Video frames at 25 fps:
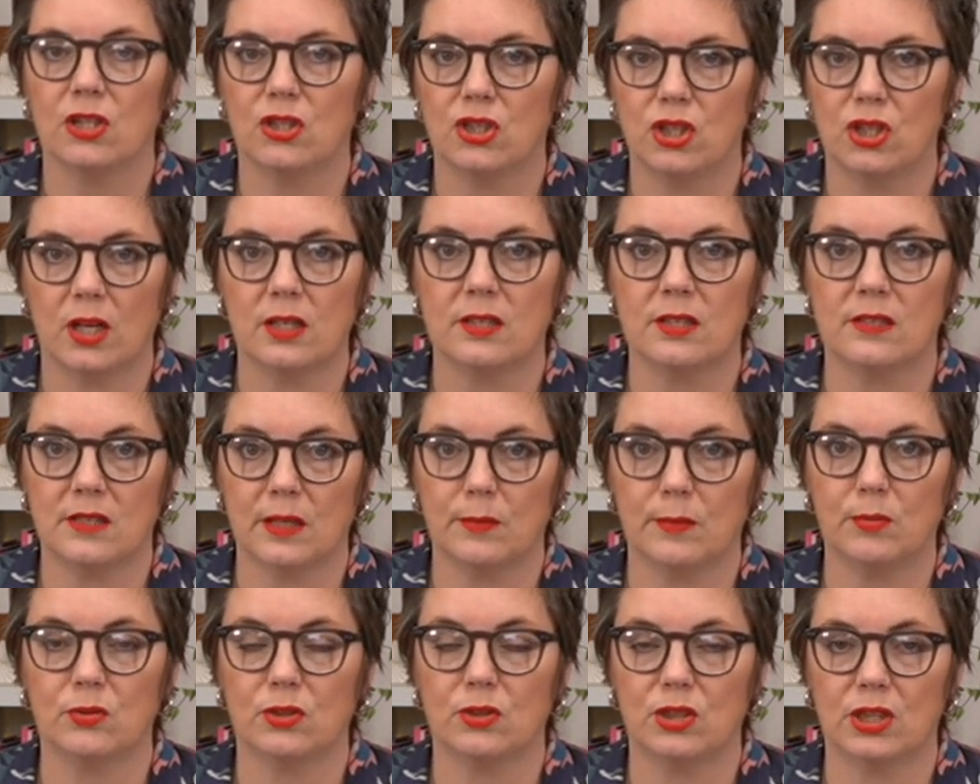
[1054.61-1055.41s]
just
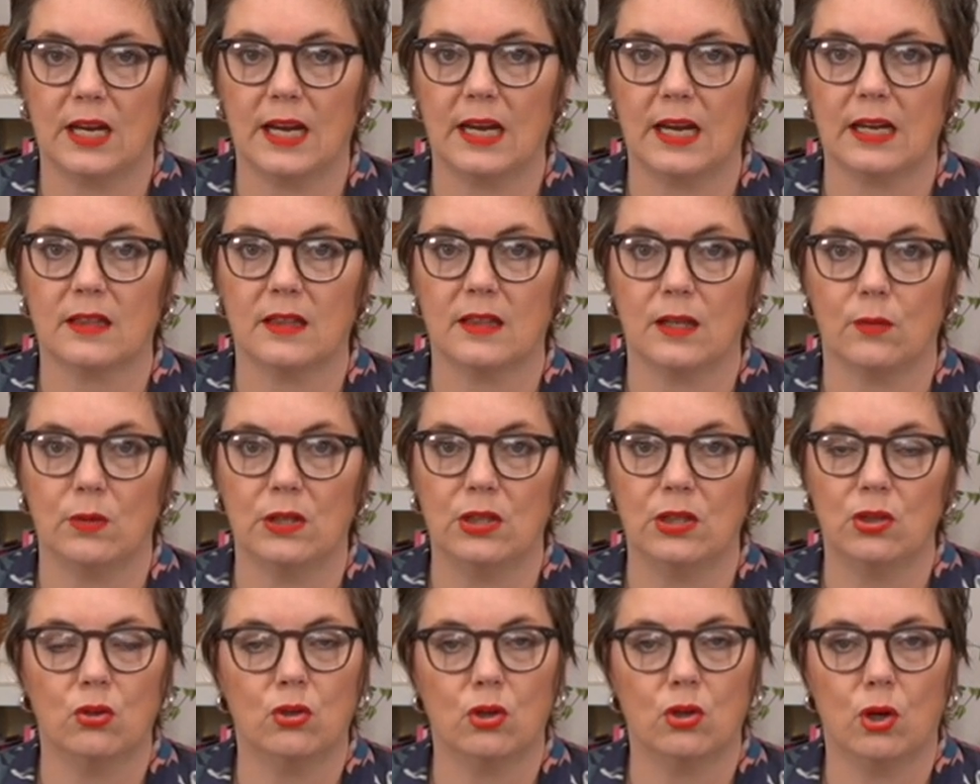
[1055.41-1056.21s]
double check that
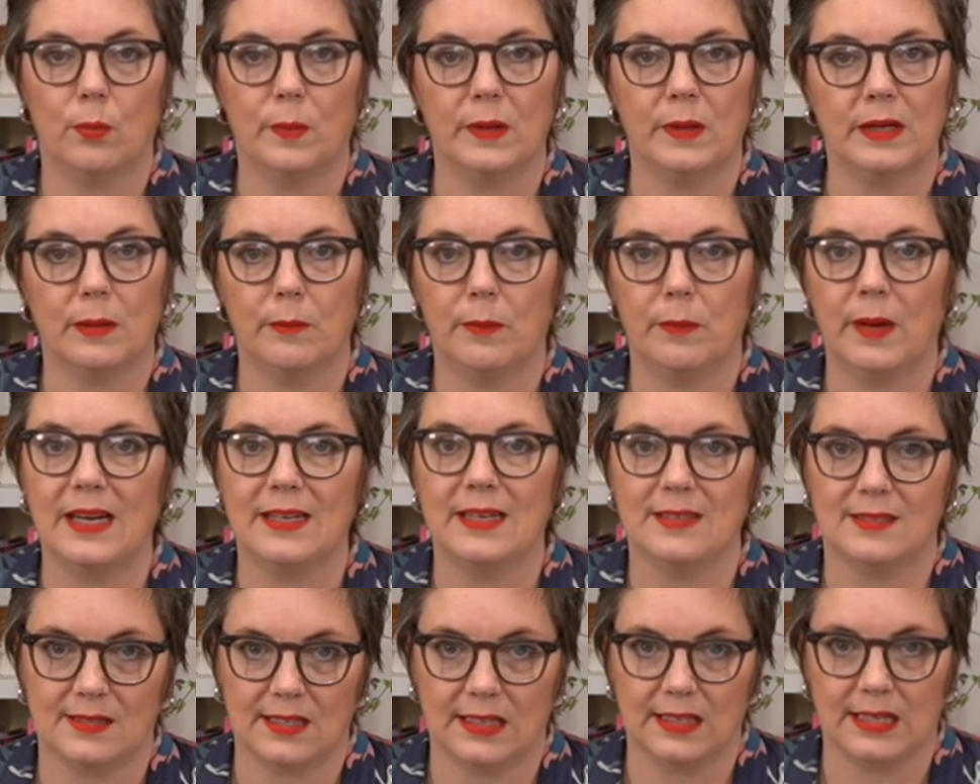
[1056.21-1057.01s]
when you're copying and
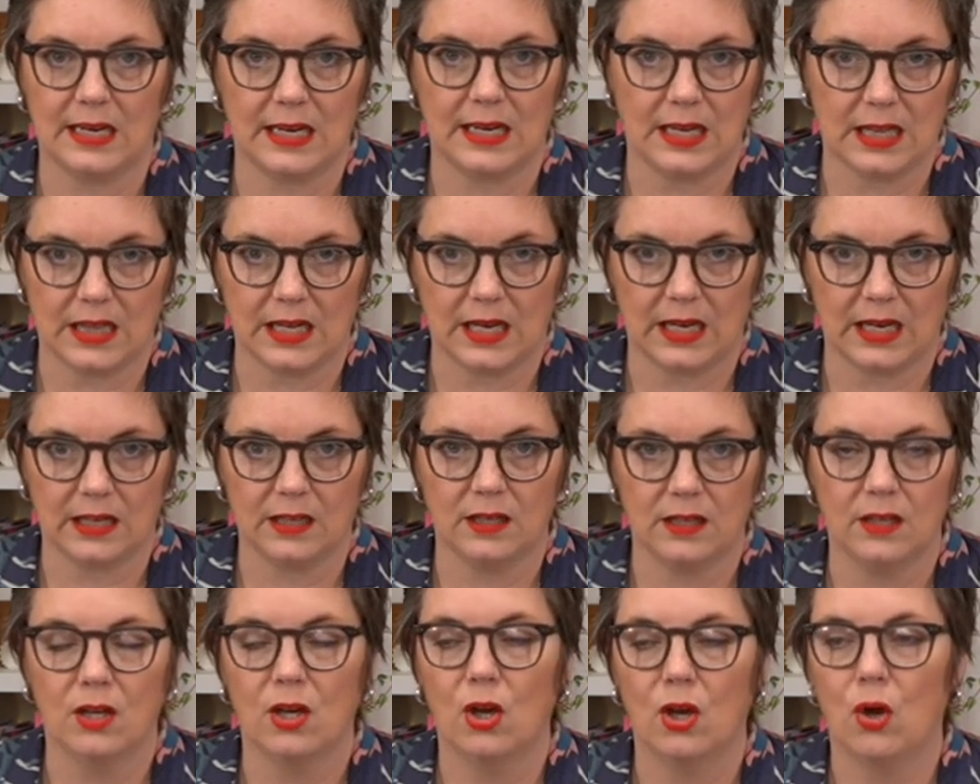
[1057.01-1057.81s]
pasting
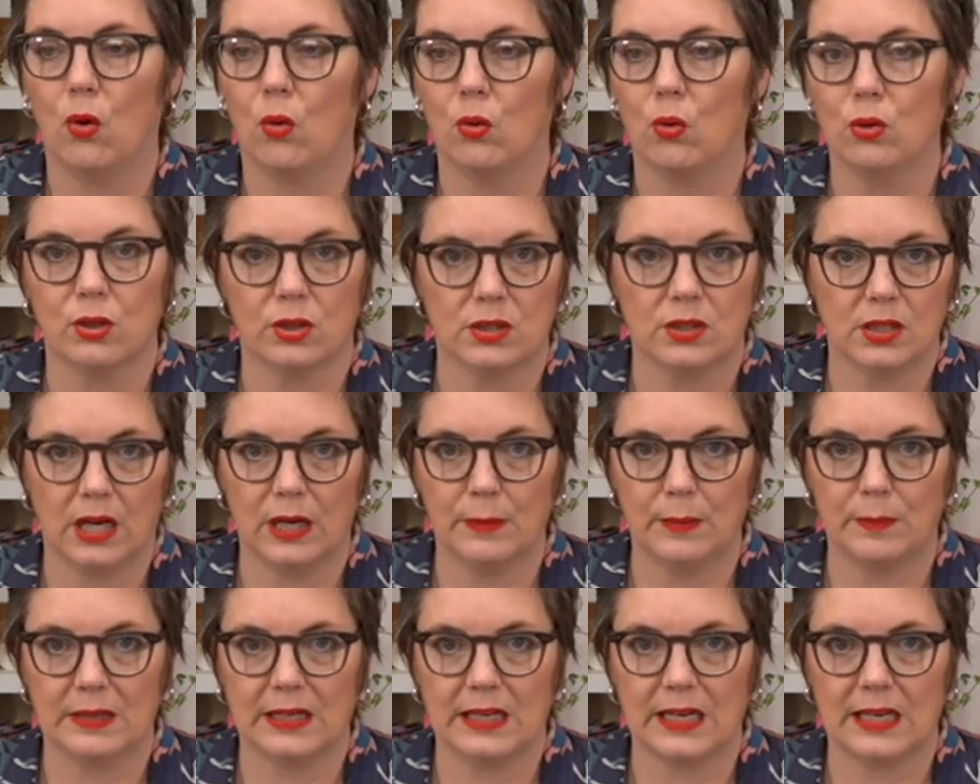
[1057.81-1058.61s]
anything or you're
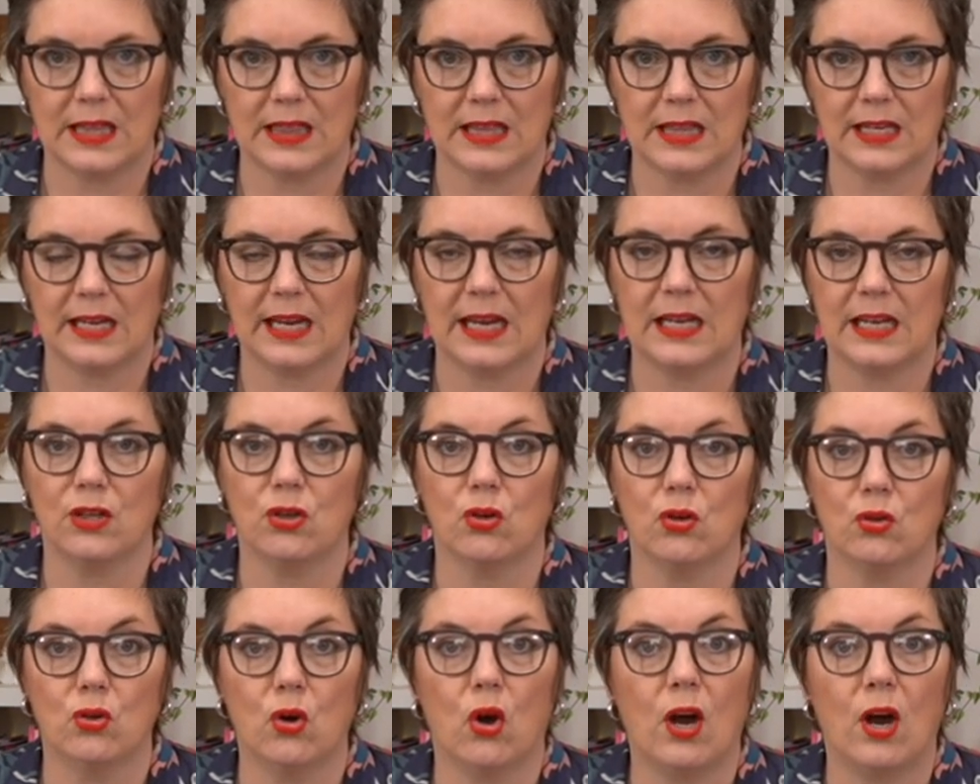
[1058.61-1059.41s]
typing anything in,
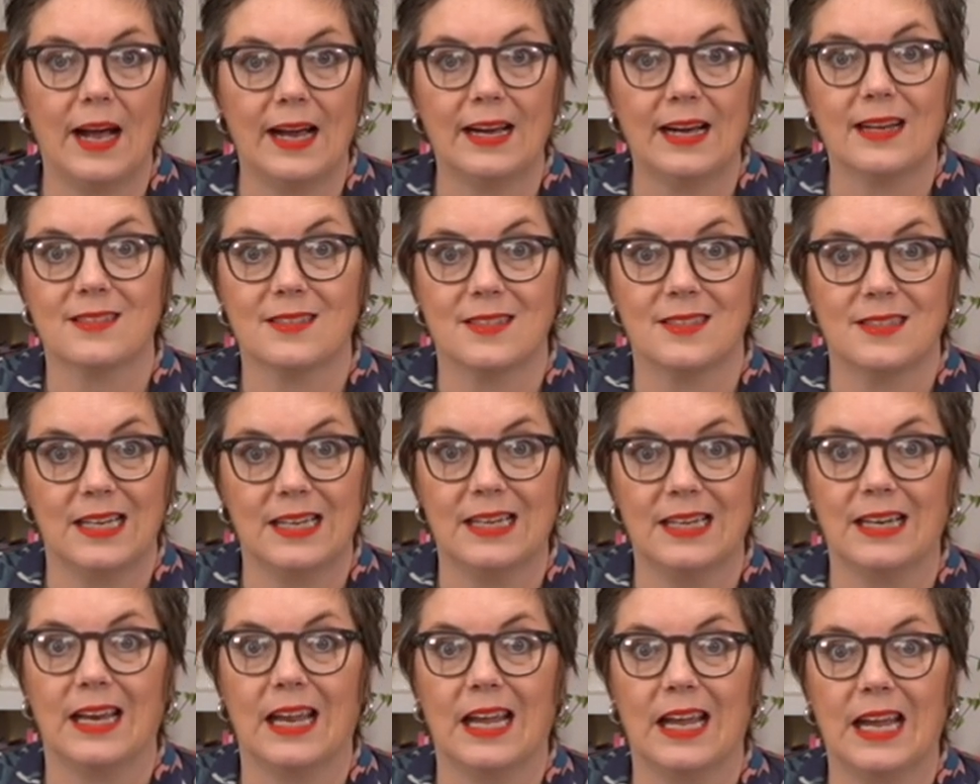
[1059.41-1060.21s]
you're not
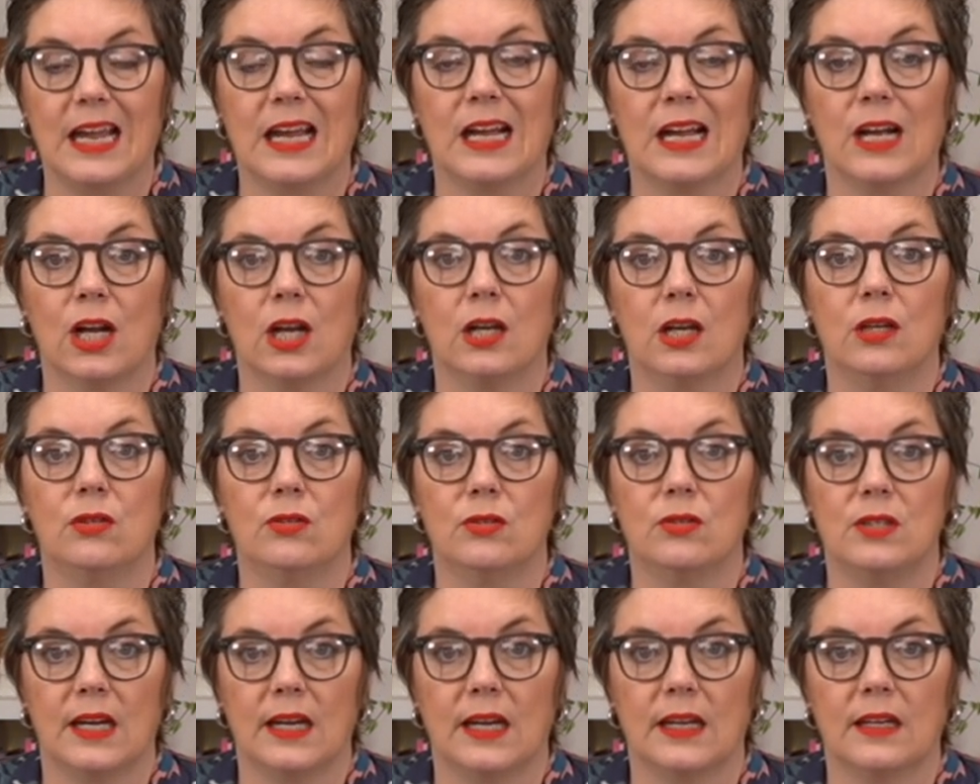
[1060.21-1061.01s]
accidentally
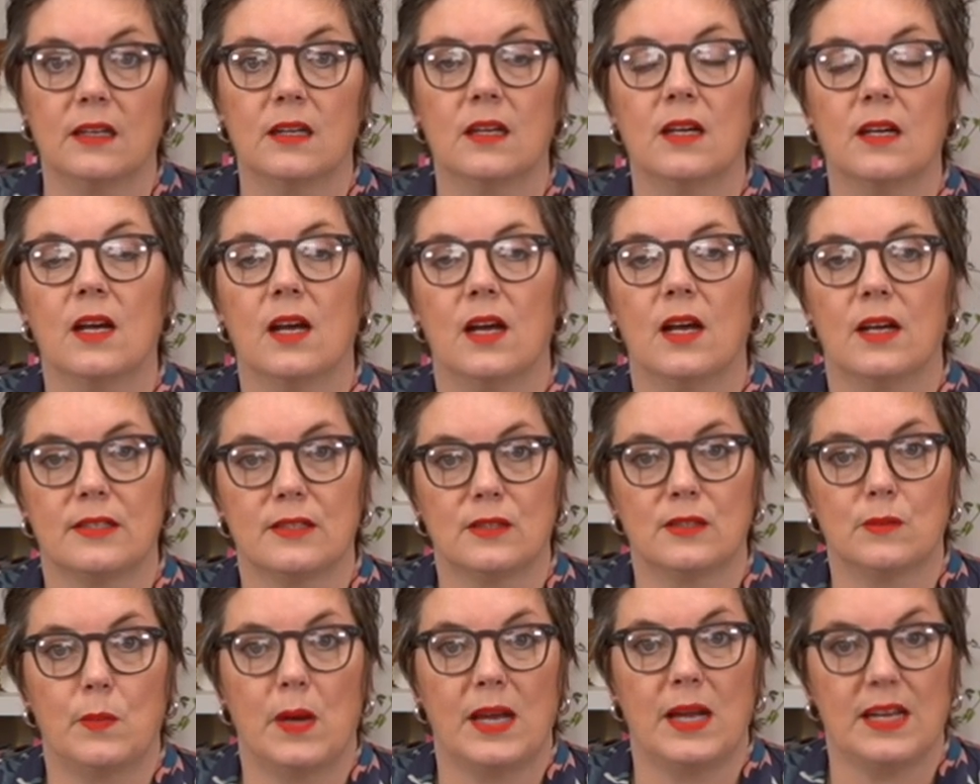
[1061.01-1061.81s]
including a
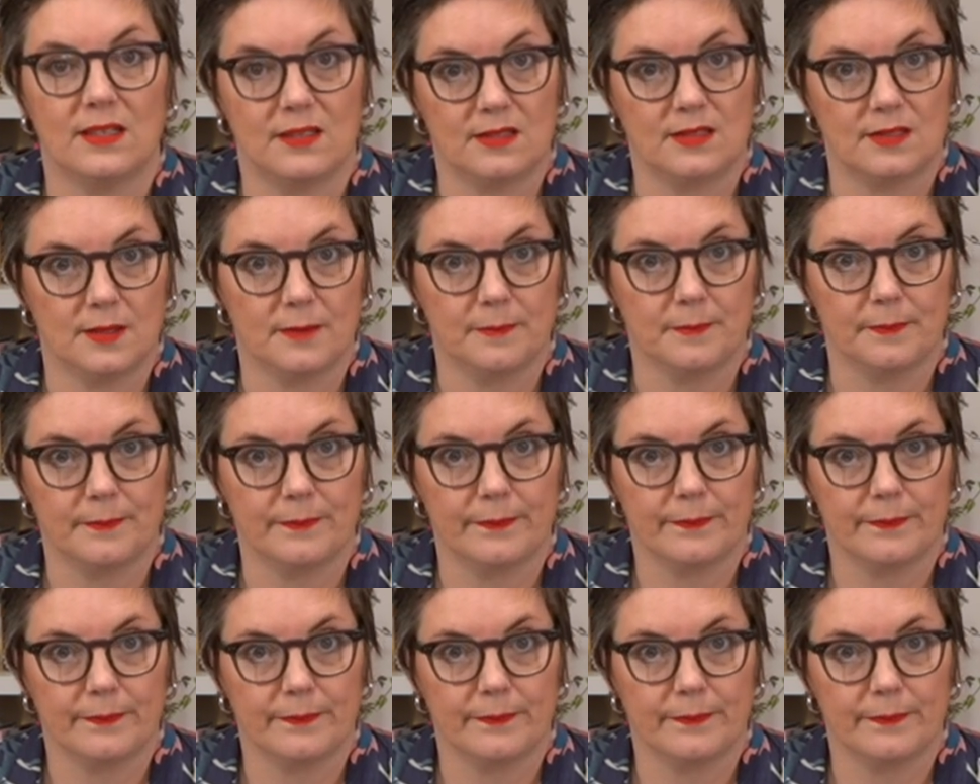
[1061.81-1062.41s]
space.